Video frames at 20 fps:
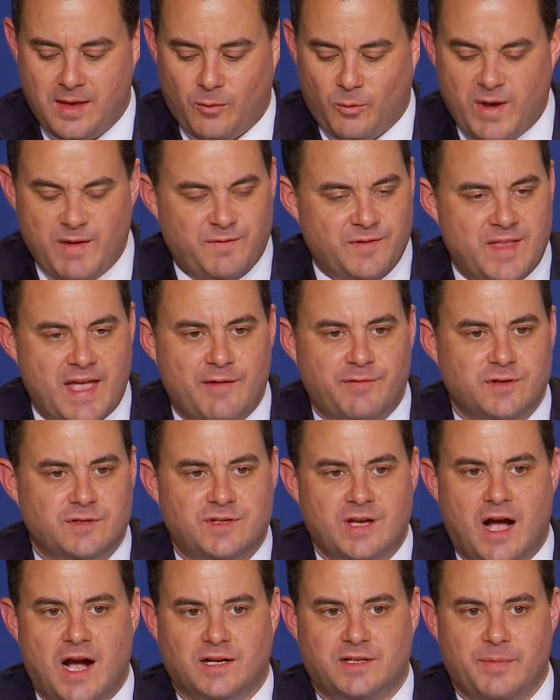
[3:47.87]
We've never
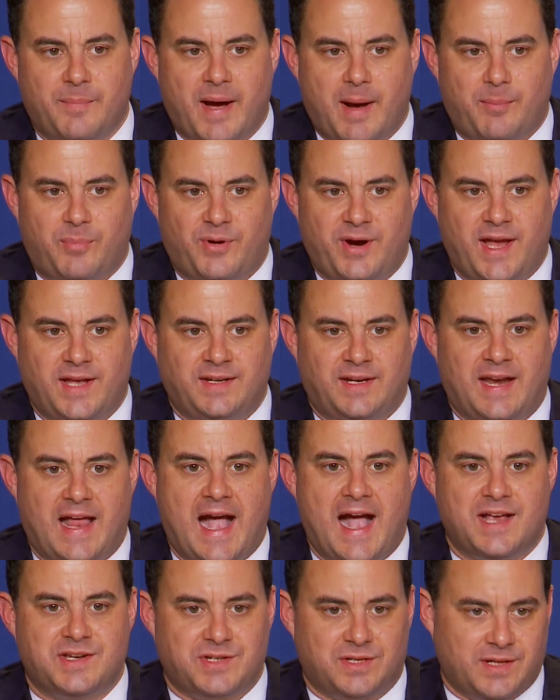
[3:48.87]
talked about Brandon
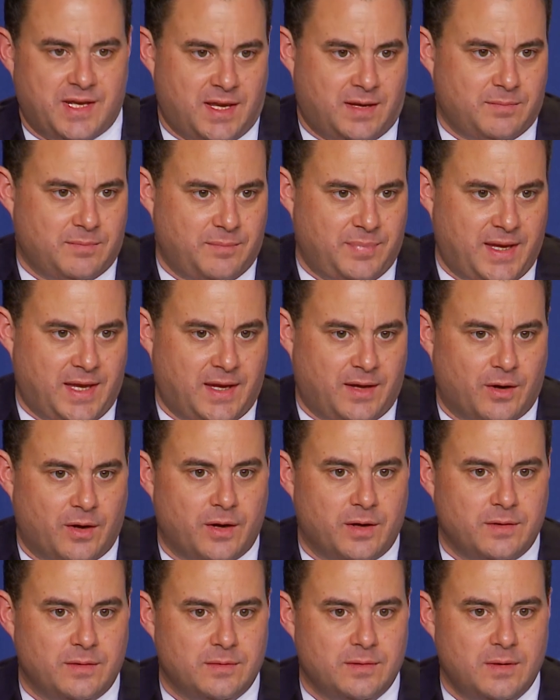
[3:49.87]
Ashley being
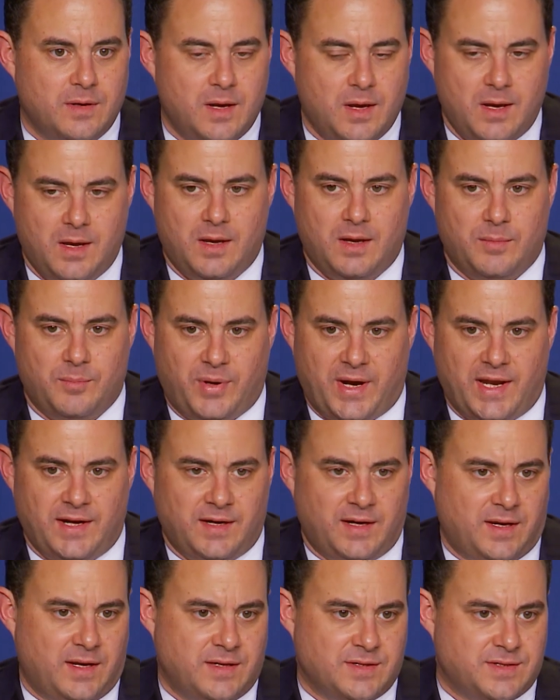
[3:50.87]
hurt.
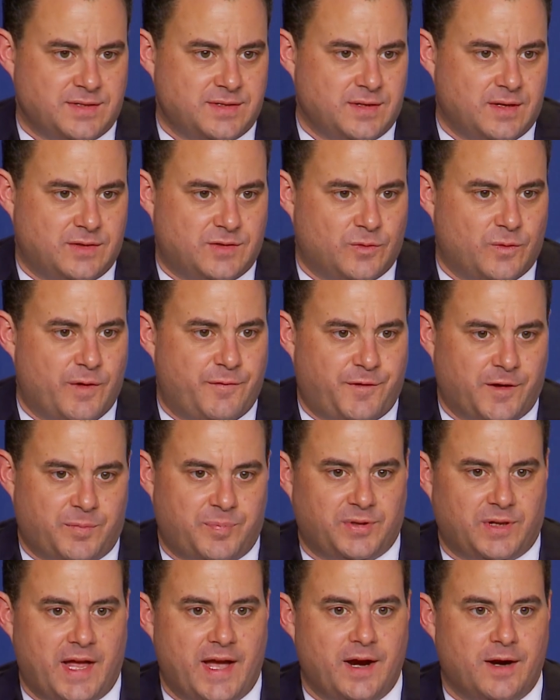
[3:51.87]
Brandon is a terrific
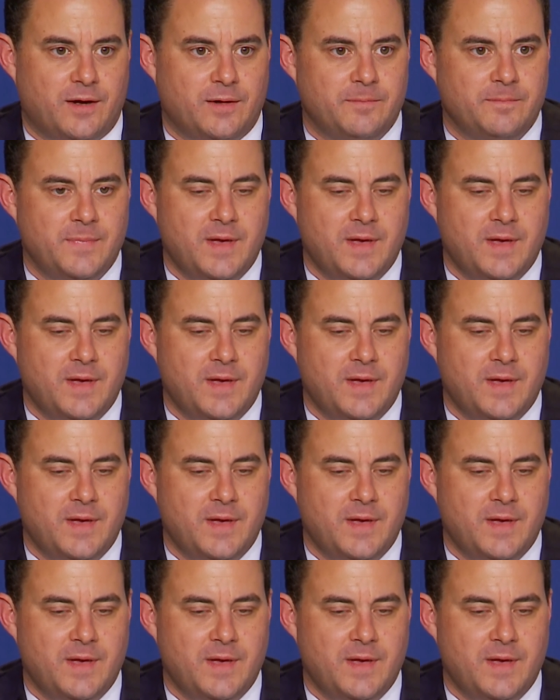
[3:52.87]
player.